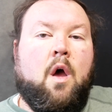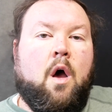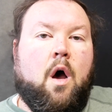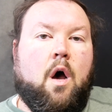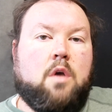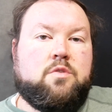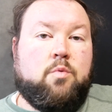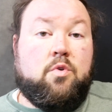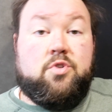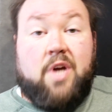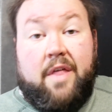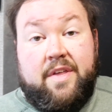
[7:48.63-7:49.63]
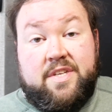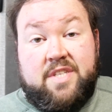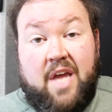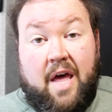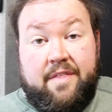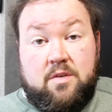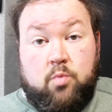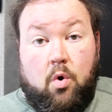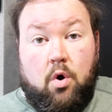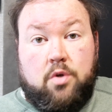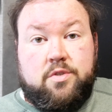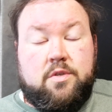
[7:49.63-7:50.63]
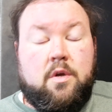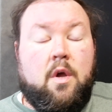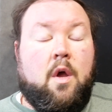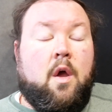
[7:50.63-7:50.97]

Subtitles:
So we're going to try this, see how this works.